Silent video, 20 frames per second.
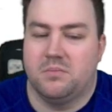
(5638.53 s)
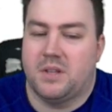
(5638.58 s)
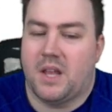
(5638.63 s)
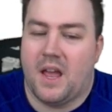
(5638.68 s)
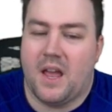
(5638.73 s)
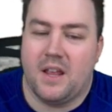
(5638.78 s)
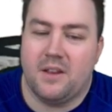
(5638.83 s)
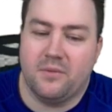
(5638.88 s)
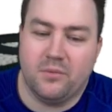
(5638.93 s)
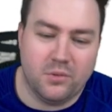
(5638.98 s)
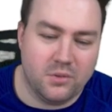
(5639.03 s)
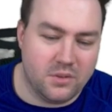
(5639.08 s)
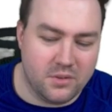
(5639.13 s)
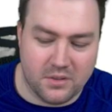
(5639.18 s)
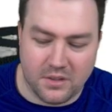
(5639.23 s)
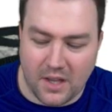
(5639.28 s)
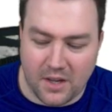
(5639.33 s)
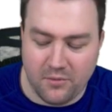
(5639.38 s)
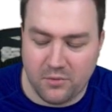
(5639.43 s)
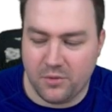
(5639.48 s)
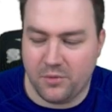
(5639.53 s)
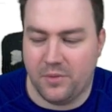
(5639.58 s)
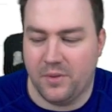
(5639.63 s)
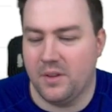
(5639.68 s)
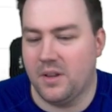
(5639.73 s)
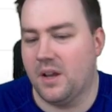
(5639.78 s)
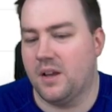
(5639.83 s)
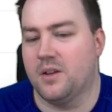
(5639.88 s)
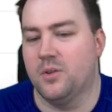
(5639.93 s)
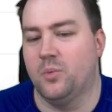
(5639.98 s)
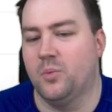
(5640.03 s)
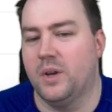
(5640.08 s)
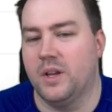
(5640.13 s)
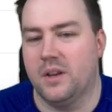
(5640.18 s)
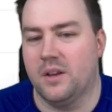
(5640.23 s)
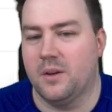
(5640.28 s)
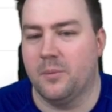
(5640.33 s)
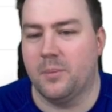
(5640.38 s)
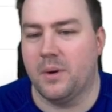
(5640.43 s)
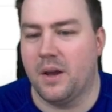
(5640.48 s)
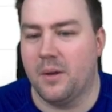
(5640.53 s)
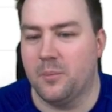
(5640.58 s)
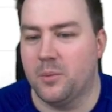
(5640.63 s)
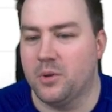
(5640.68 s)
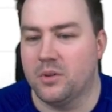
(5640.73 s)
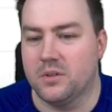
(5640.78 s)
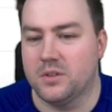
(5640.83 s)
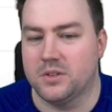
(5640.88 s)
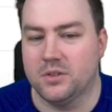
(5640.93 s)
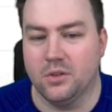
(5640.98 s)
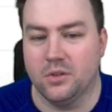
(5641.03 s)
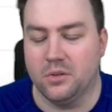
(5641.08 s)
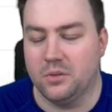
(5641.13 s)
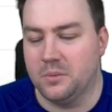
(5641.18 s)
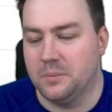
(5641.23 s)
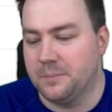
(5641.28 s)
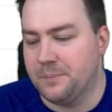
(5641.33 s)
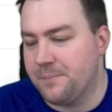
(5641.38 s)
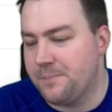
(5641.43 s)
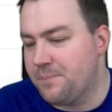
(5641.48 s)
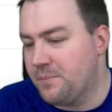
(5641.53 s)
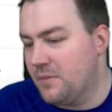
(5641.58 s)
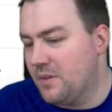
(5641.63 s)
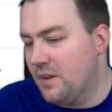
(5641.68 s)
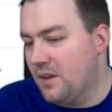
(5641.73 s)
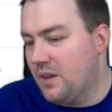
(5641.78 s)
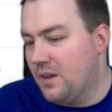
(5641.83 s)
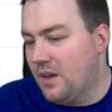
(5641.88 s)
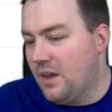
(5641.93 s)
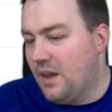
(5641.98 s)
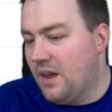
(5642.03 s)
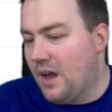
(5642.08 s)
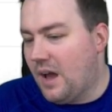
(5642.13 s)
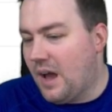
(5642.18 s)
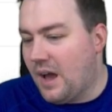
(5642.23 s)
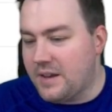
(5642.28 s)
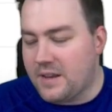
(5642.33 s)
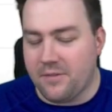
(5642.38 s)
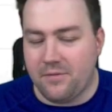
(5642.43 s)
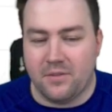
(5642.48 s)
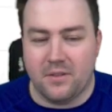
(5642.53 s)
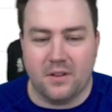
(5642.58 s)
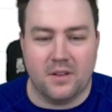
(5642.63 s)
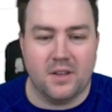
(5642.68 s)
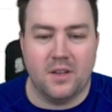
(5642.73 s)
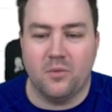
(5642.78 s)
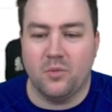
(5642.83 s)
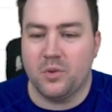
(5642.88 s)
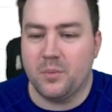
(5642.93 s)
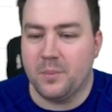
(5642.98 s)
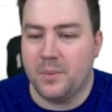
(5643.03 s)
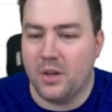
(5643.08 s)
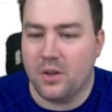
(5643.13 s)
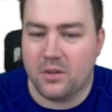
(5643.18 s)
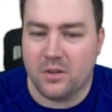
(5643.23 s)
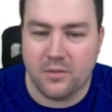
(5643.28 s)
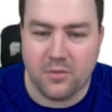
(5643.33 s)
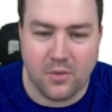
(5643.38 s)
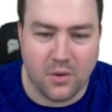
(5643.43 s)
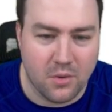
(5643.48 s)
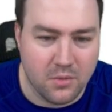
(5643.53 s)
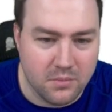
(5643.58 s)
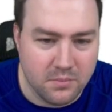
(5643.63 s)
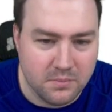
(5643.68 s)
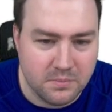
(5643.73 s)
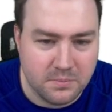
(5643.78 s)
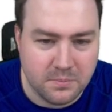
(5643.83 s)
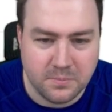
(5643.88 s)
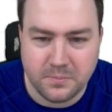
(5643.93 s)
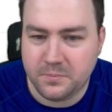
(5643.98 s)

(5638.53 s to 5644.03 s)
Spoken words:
That would feel like a win in my book. So I definitely would be on the phone.